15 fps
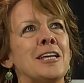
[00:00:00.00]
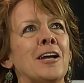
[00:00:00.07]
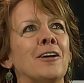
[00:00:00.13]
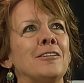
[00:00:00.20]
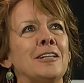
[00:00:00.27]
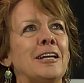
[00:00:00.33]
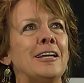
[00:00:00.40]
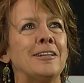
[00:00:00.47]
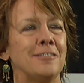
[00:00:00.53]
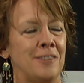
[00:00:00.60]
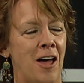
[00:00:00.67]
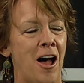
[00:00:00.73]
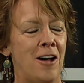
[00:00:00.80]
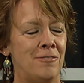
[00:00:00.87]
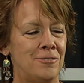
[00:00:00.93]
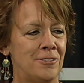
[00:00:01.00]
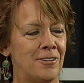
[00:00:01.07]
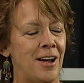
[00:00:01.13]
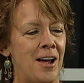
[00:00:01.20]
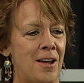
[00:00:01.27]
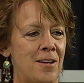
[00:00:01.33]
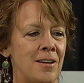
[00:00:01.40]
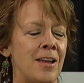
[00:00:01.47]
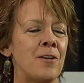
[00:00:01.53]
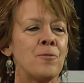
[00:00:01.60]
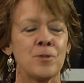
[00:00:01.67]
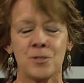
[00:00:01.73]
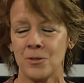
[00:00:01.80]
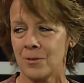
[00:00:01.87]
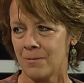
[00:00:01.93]
I dearly love. It
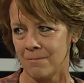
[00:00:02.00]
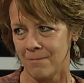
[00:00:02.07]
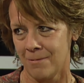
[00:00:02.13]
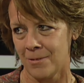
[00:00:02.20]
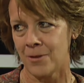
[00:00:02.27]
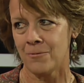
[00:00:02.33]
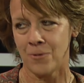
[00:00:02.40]
was the